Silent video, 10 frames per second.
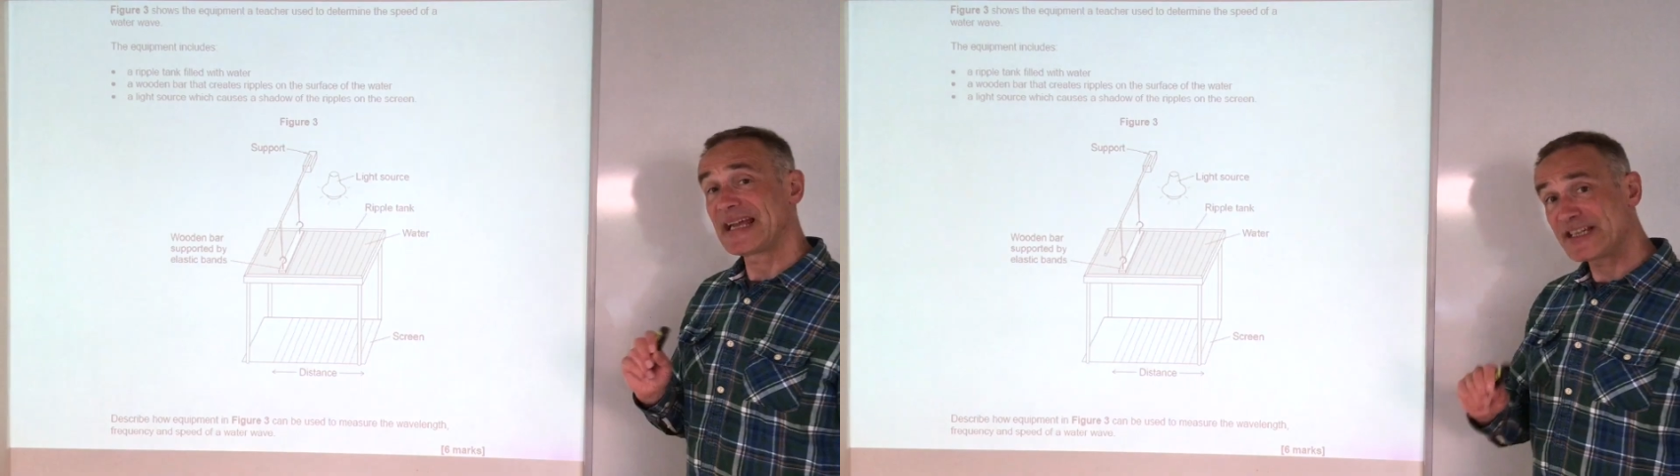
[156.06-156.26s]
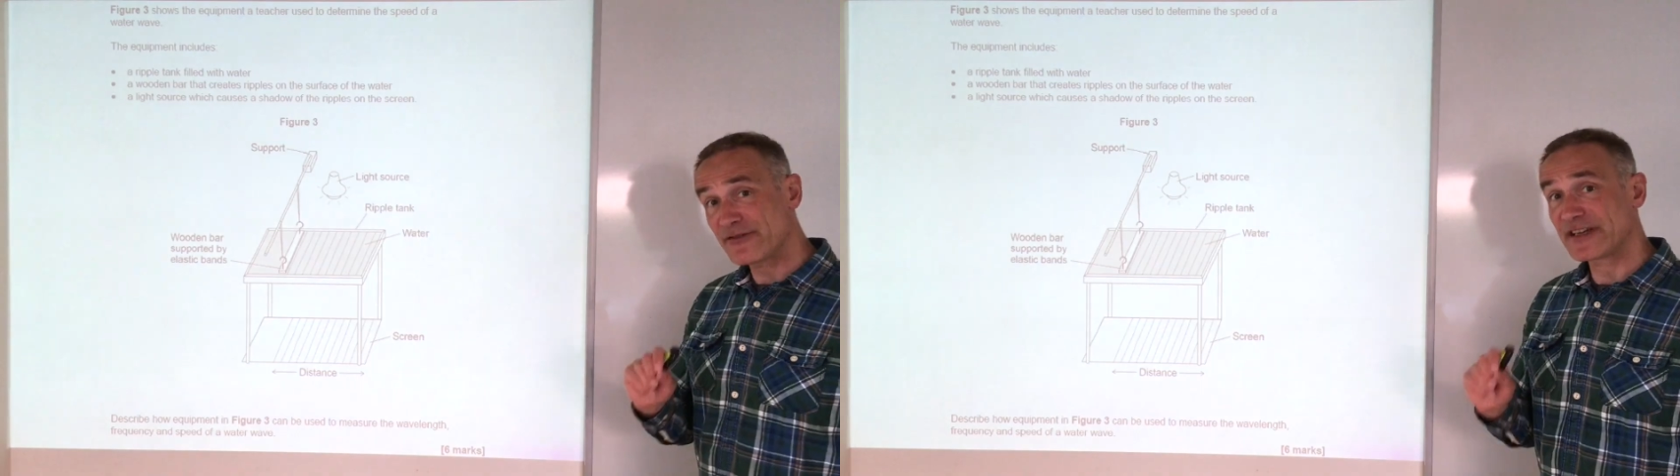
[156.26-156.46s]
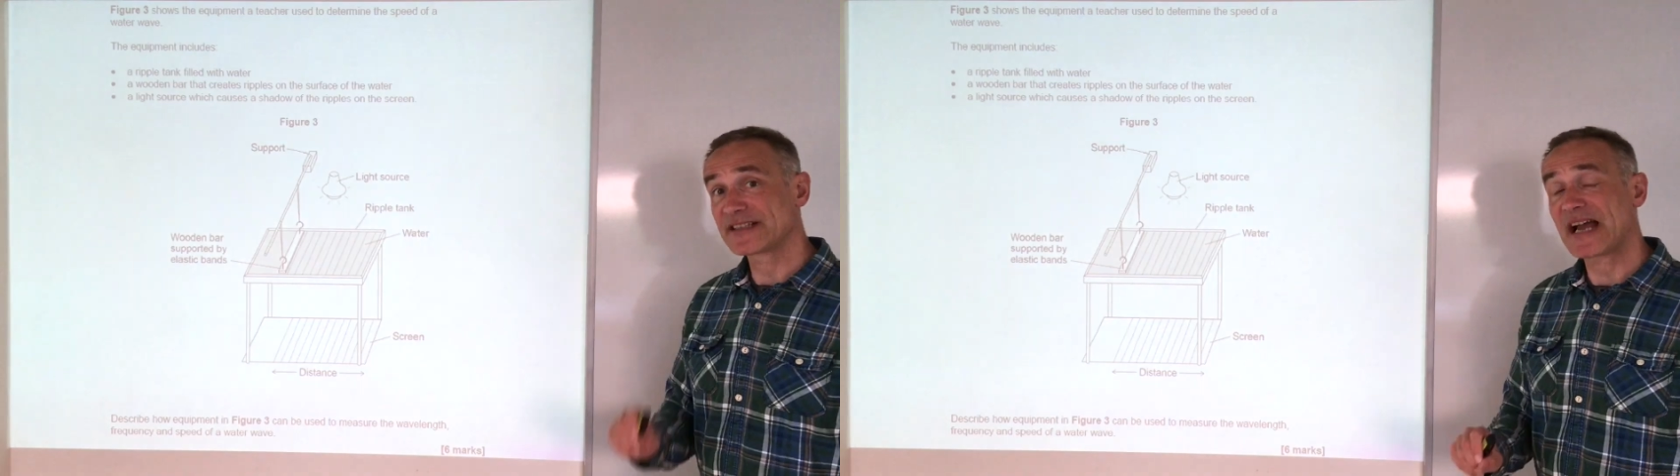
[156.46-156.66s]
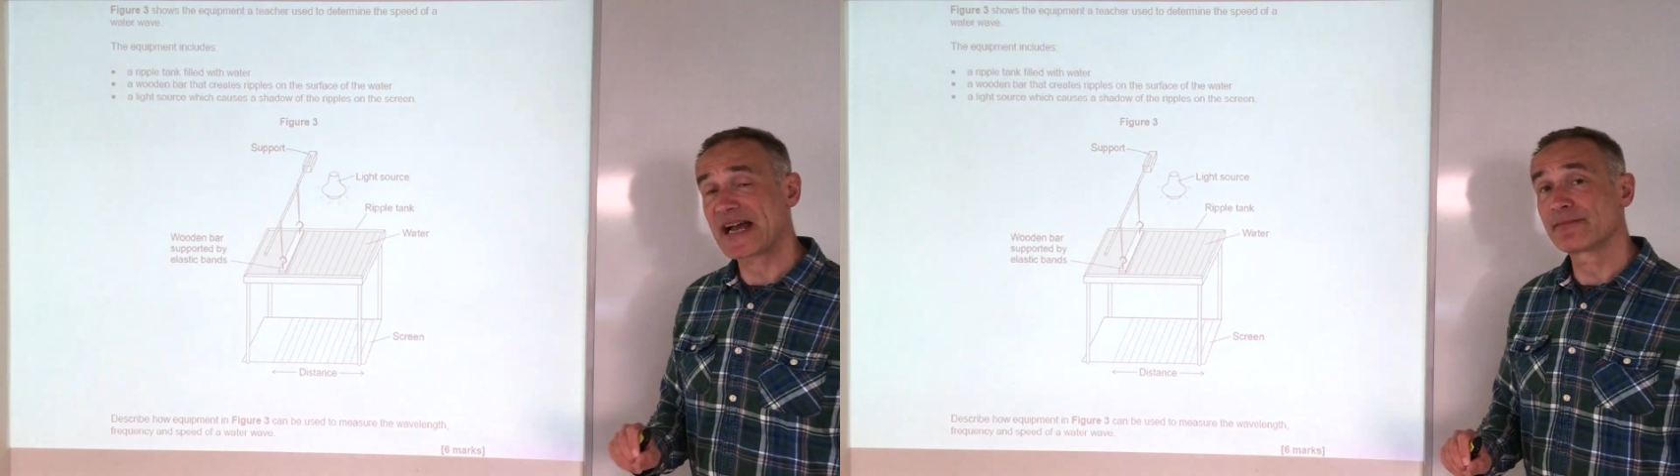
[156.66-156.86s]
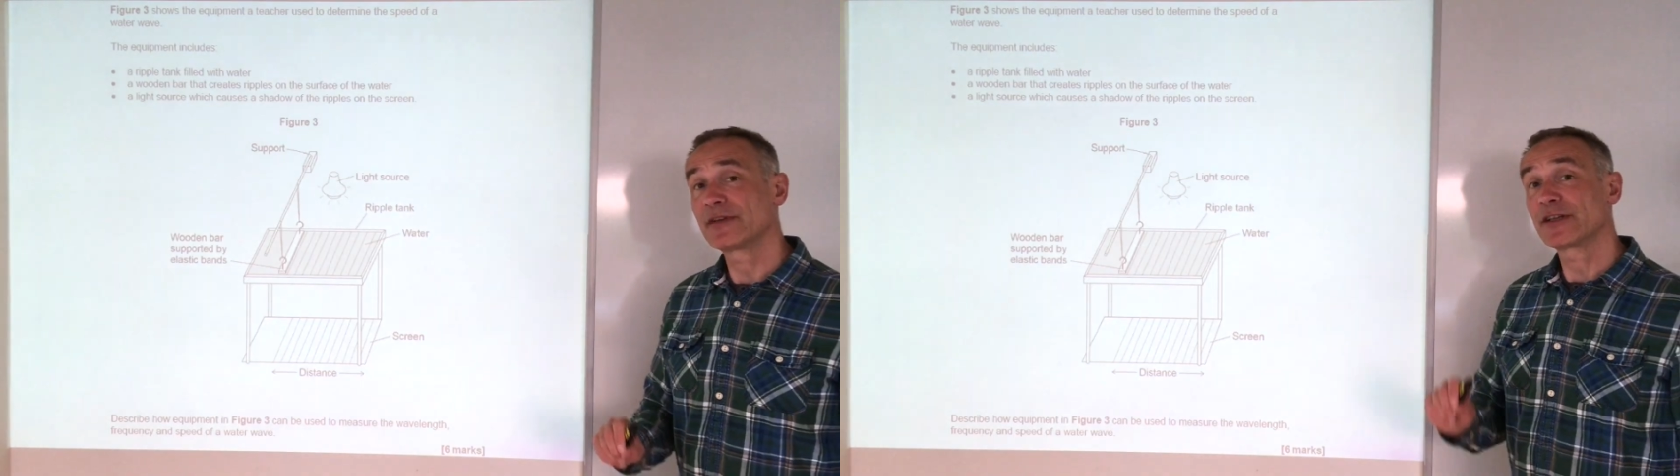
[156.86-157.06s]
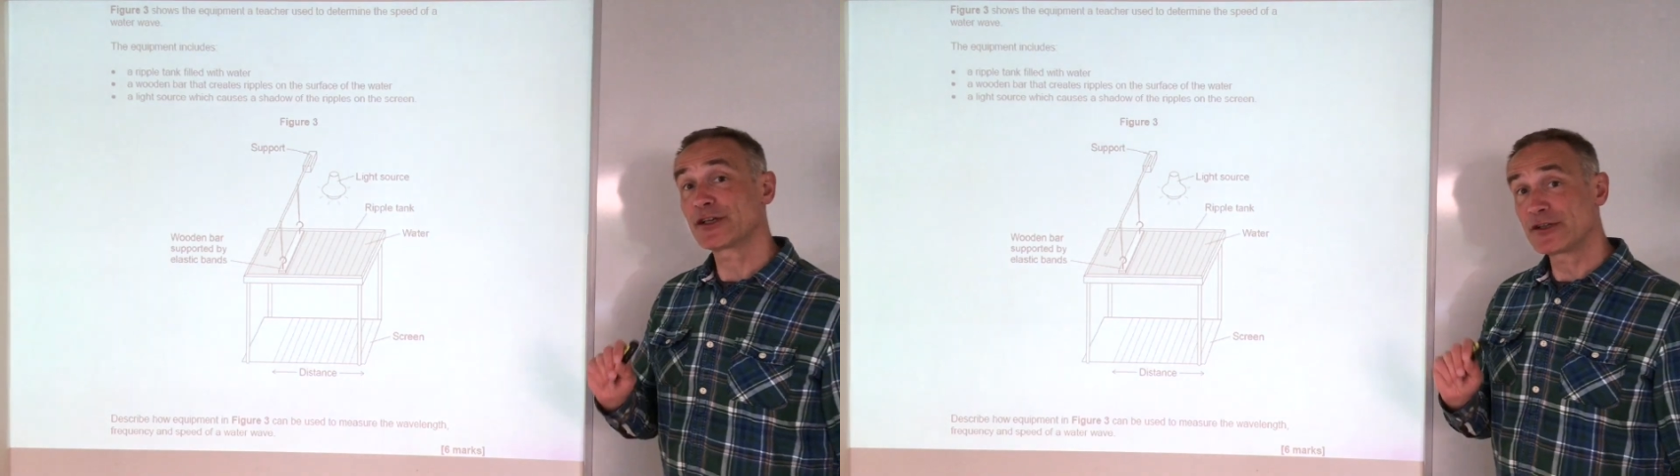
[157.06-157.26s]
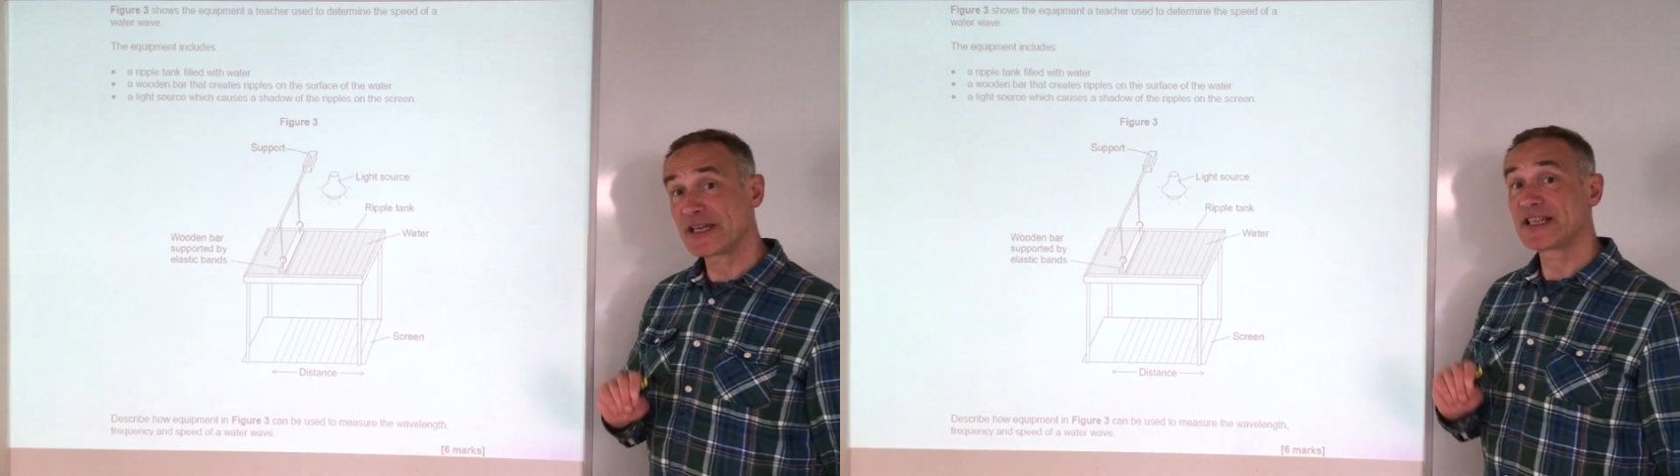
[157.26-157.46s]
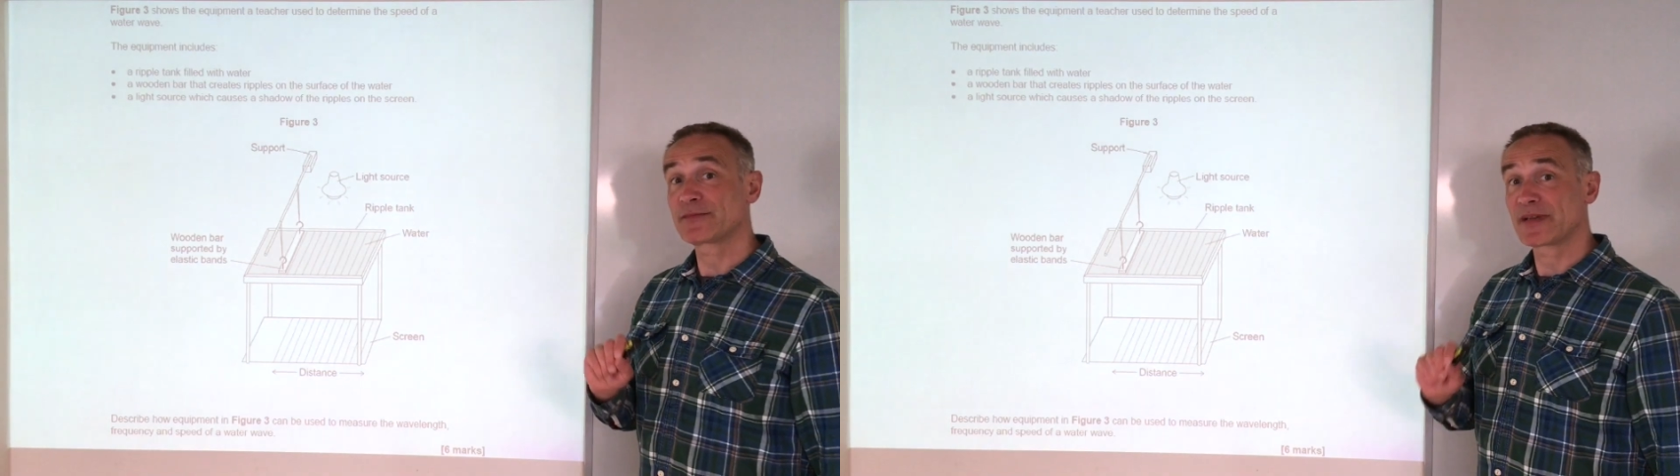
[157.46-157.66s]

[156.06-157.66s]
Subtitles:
In your exam, you need to